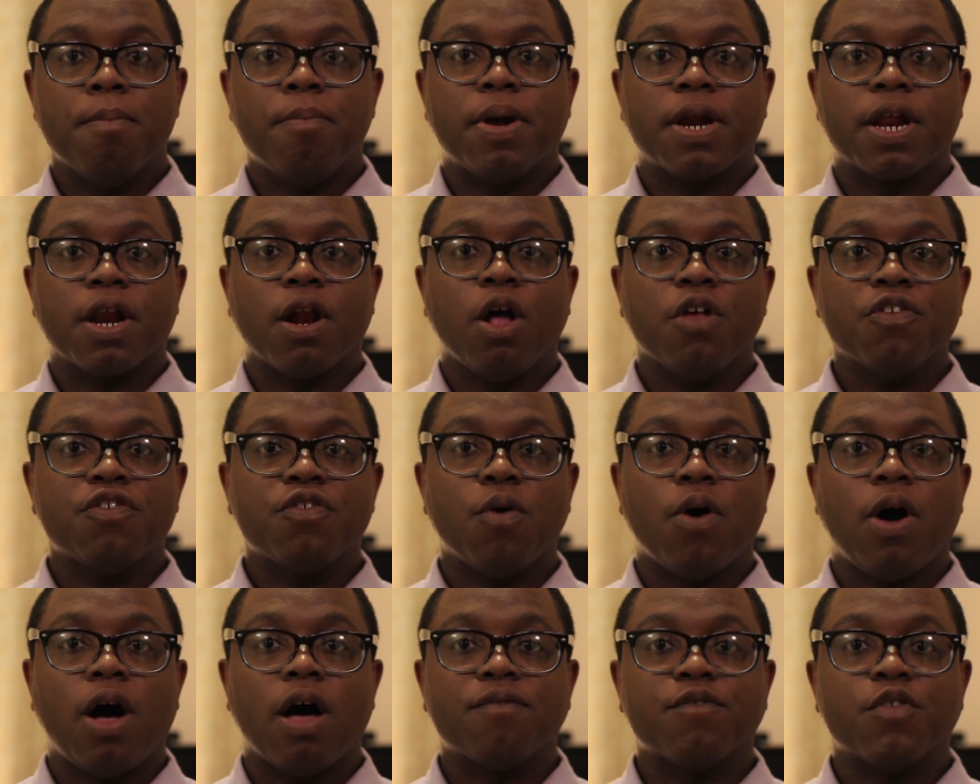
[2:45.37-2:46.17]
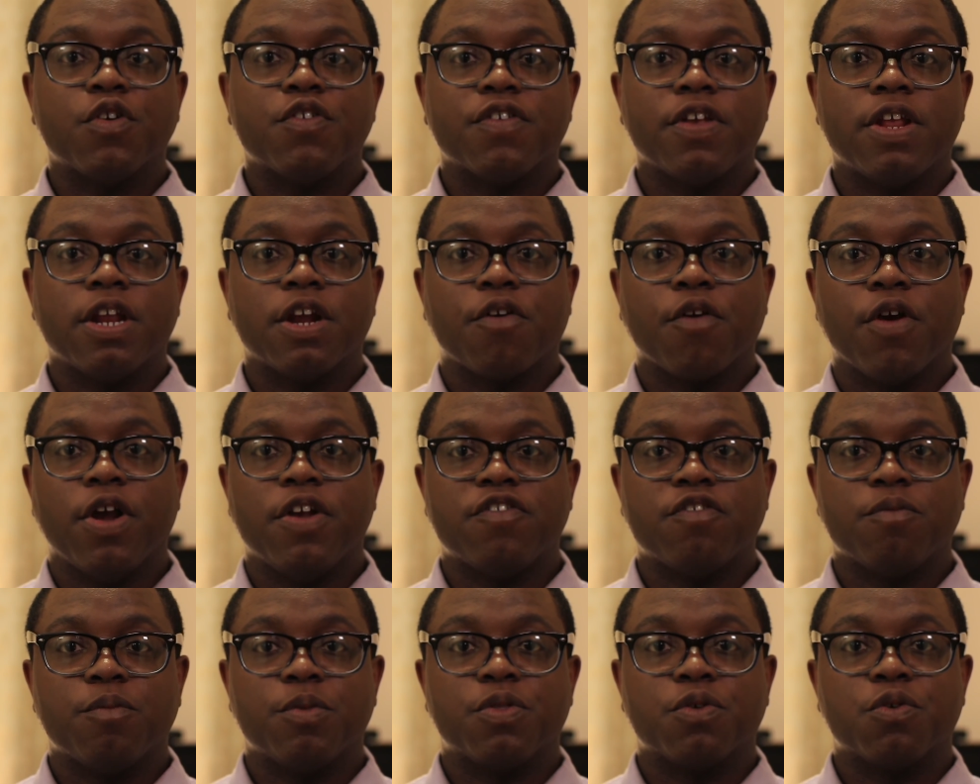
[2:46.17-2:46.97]
but it also offers
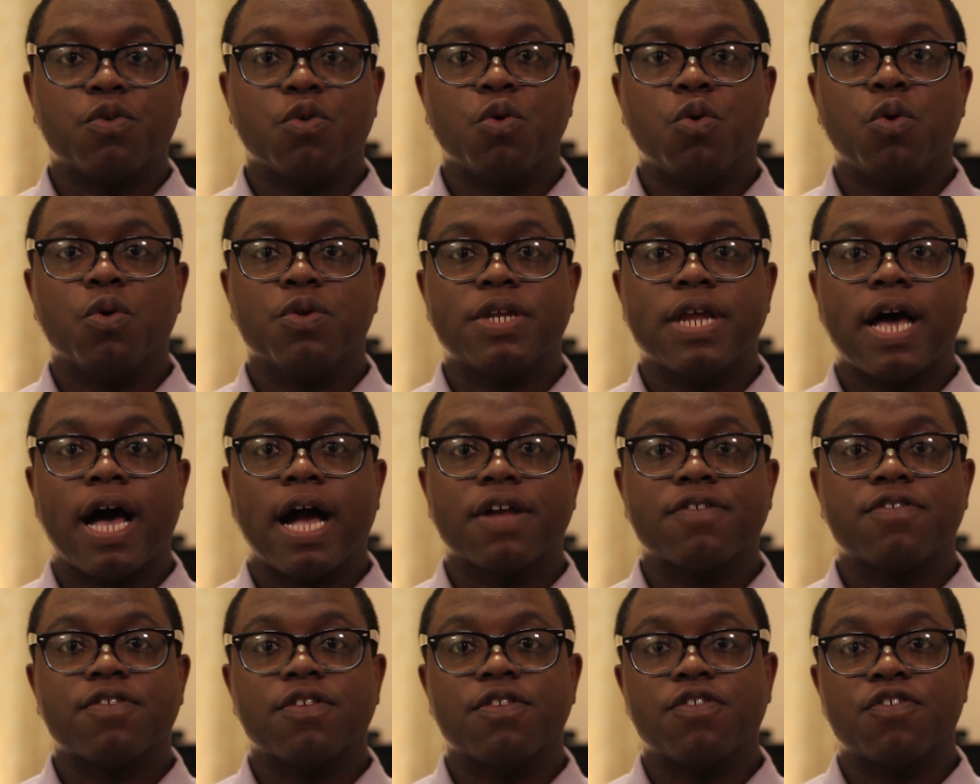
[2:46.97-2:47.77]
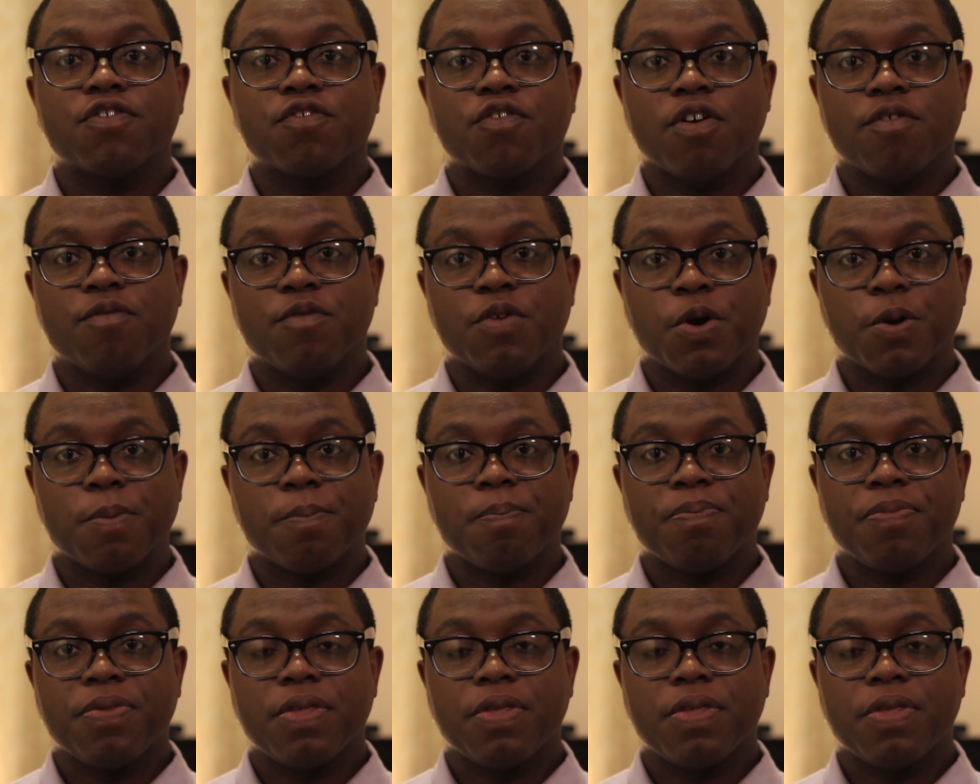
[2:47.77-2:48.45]
integration with Google Docs and Scrivener.